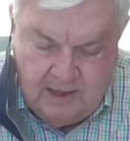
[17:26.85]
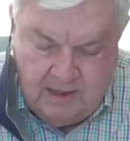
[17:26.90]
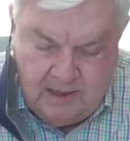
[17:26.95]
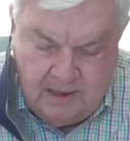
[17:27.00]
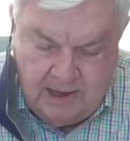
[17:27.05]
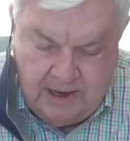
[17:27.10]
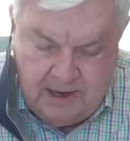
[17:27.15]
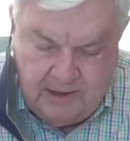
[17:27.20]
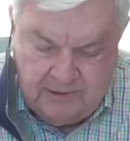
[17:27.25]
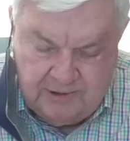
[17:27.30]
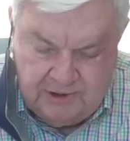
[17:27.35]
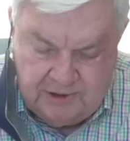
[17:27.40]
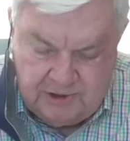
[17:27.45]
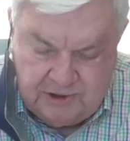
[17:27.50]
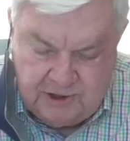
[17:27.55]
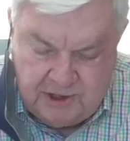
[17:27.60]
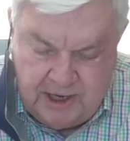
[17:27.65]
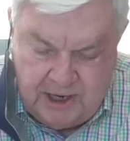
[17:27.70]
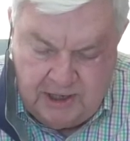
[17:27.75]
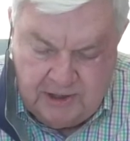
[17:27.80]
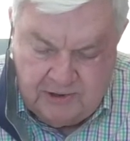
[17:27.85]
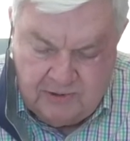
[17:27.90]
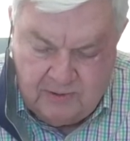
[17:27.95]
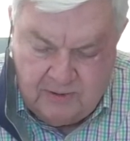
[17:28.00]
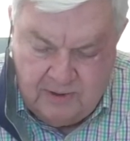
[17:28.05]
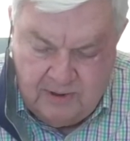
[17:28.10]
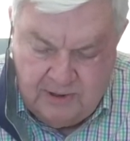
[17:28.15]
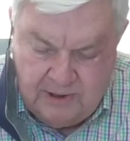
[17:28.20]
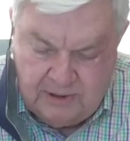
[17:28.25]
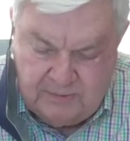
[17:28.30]
The largest change
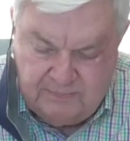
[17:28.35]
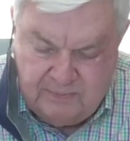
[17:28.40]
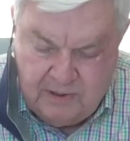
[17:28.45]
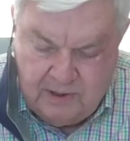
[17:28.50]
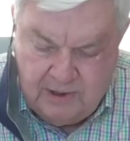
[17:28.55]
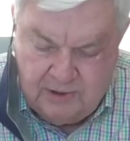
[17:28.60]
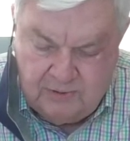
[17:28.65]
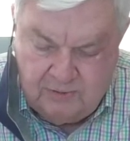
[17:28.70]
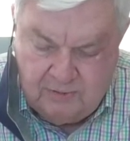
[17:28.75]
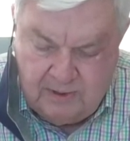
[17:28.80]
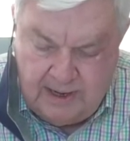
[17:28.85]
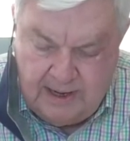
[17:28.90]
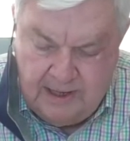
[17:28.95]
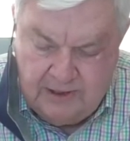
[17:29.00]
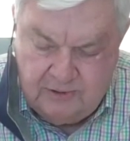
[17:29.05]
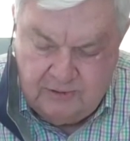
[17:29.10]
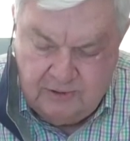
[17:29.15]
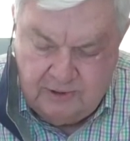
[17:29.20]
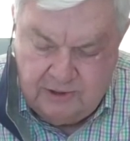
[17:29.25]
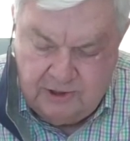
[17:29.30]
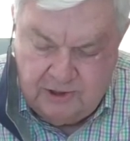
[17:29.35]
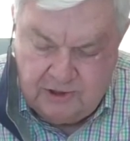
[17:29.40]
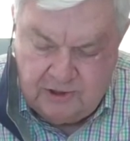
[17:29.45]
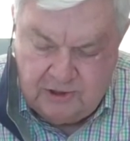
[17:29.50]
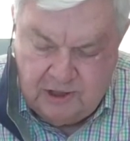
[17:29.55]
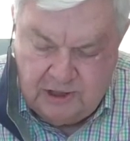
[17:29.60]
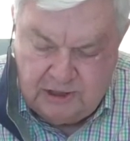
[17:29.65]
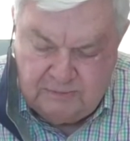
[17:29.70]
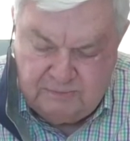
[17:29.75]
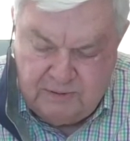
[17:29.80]
order in this period is related to
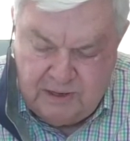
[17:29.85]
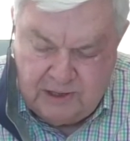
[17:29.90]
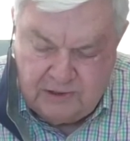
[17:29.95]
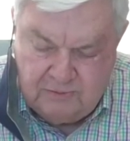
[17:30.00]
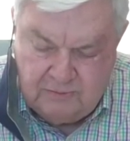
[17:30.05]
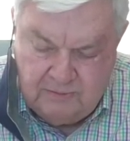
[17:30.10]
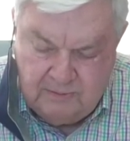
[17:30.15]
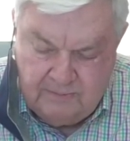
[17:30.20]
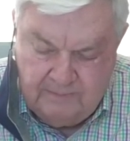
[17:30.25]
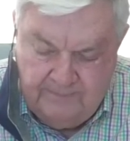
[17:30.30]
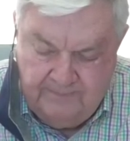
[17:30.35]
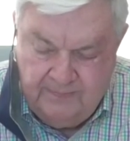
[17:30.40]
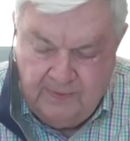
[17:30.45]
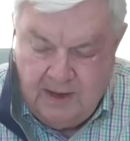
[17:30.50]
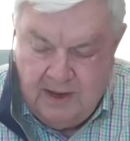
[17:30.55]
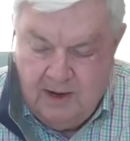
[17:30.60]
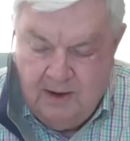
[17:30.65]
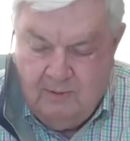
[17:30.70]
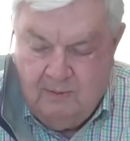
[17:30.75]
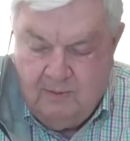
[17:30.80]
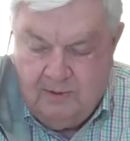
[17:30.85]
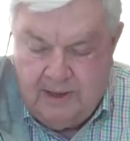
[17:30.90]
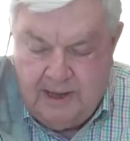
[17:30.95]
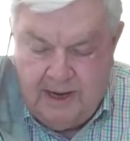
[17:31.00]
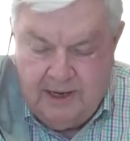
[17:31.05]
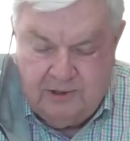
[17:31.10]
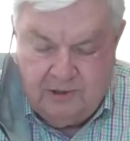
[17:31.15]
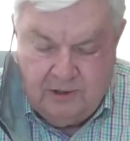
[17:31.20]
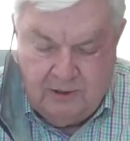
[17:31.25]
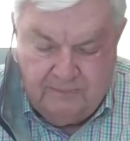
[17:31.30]
additional expense
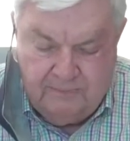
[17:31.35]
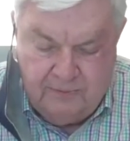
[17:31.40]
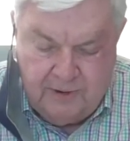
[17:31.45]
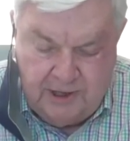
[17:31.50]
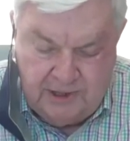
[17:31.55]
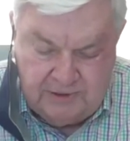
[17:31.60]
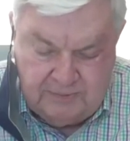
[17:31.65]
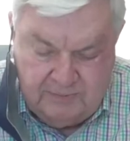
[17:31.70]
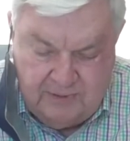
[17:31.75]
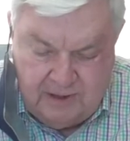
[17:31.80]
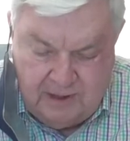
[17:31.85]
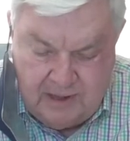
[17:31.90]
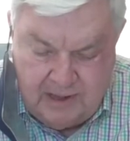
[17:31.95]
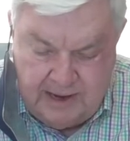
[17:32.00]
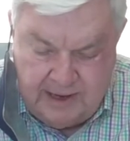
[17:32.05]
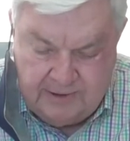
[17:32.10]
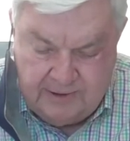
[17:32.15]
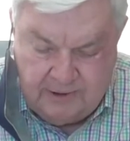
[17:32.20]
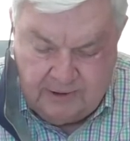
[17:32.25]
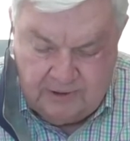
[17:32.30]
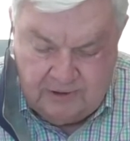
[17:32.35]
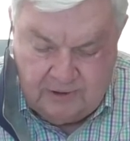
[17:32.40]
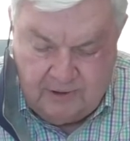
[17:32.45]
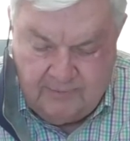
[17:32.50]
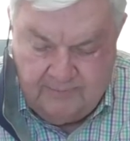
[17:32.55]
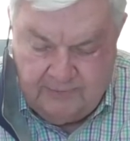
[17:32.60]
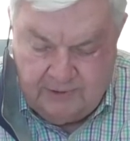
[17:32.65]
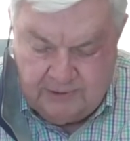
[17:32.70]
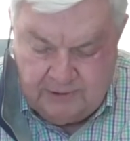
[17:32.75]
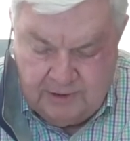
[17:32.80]
related to the placement of the electric
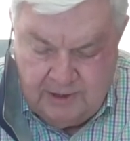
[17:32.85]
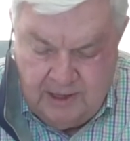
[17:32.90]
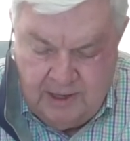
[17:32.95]
service.